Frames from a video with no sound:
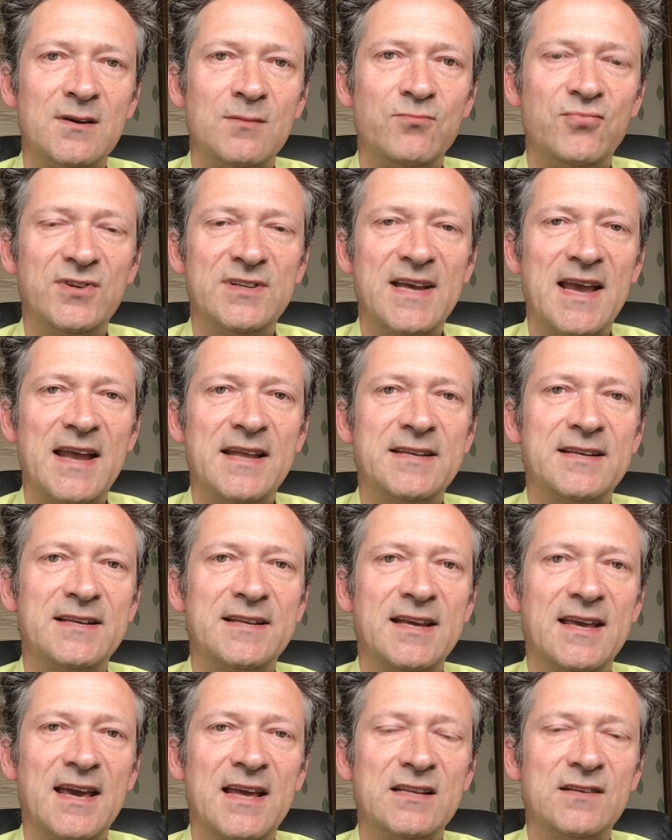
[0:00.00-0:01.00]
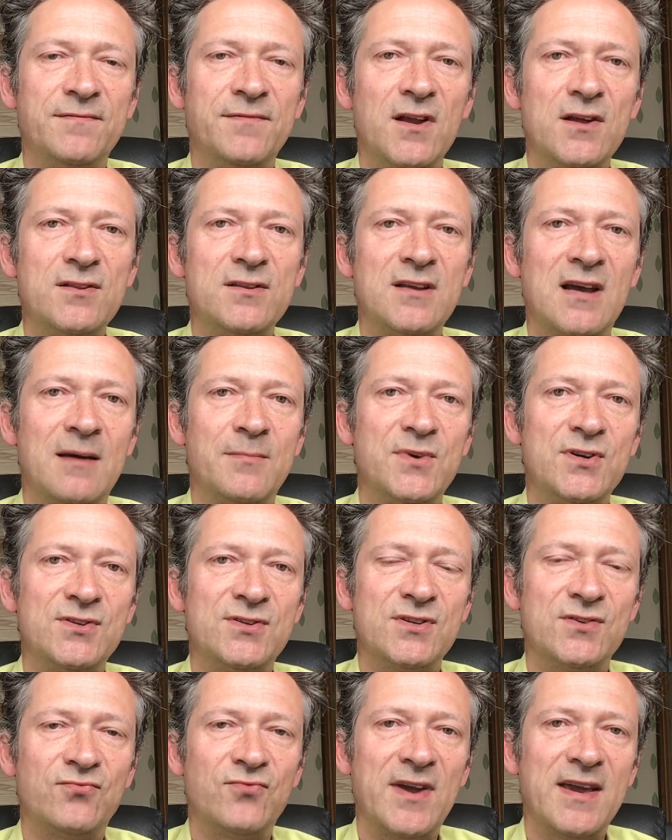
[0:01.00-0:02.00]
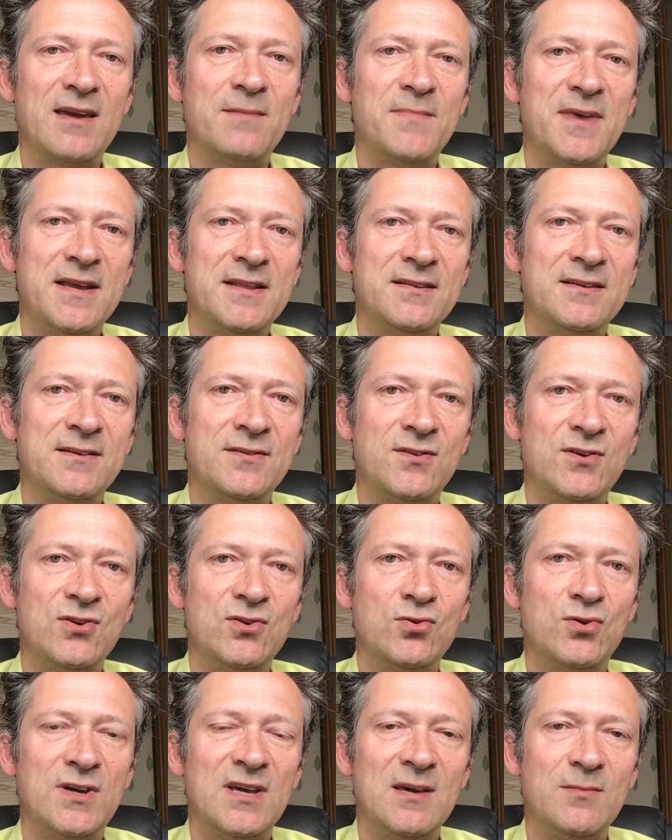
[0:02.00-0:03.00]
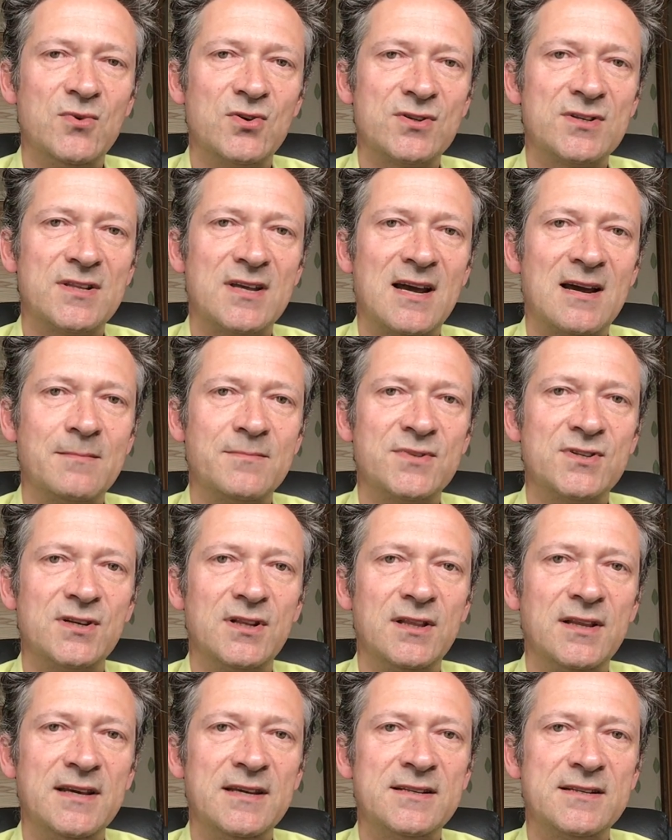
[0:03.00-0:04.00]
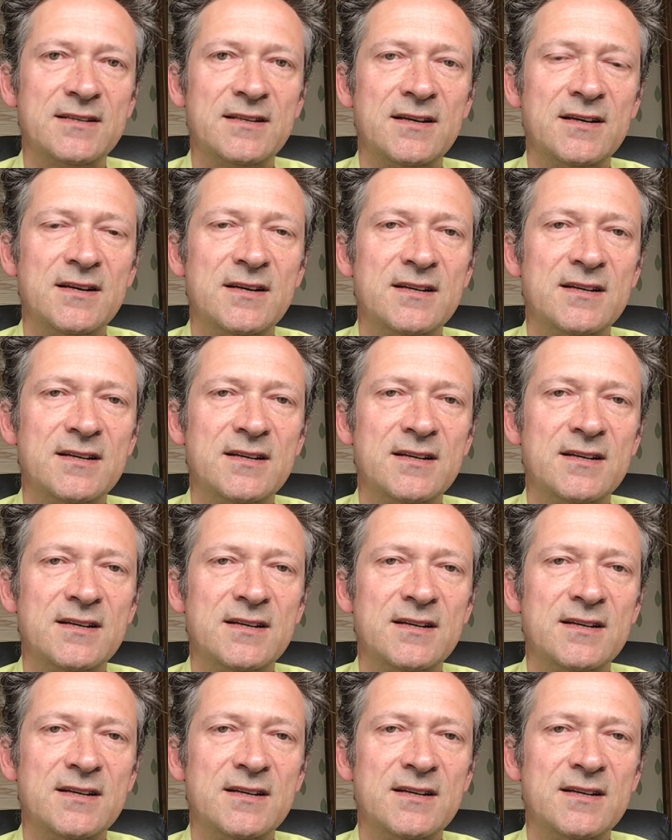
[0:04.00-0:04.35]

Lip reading: protecting against flood damage, it's recommended that you keep your stamps at least